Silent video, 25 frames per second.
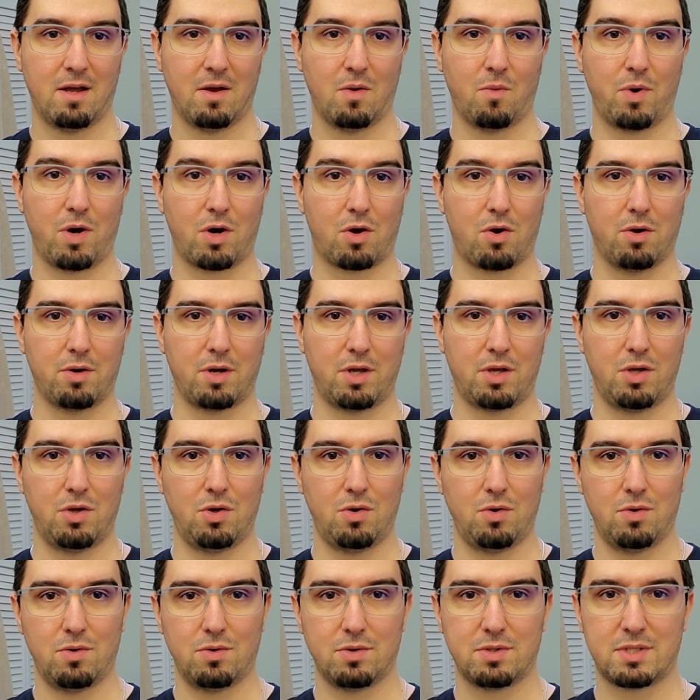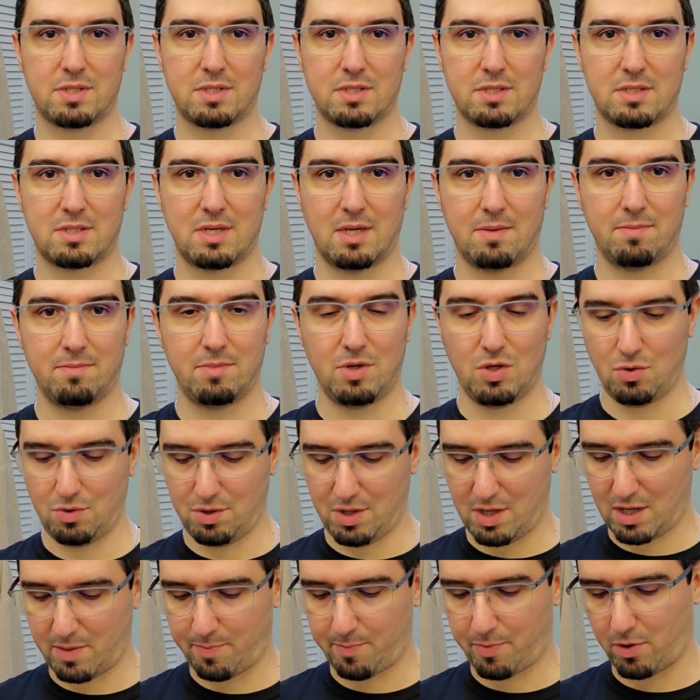We're gonna use some
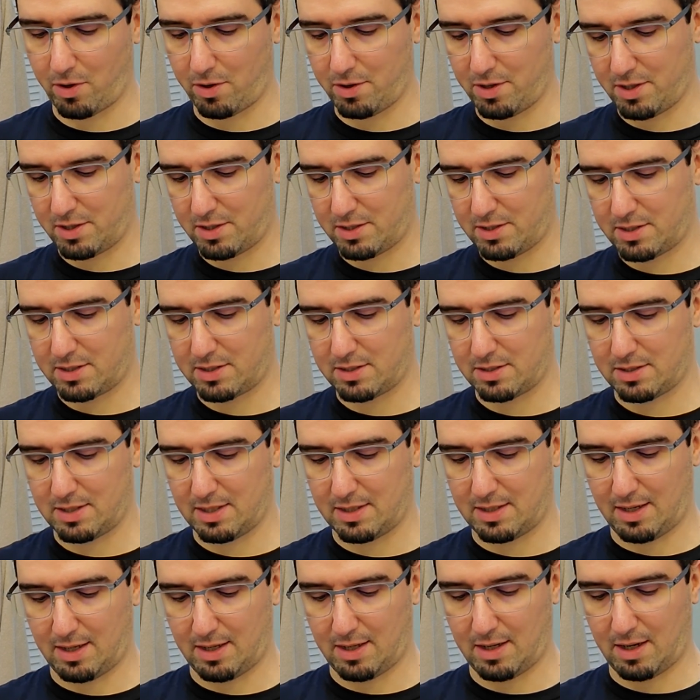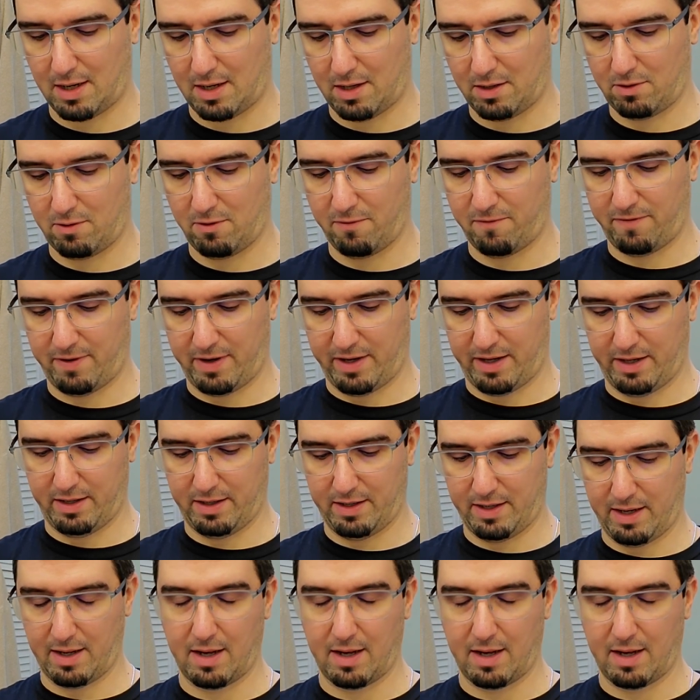unique products that are hard to find,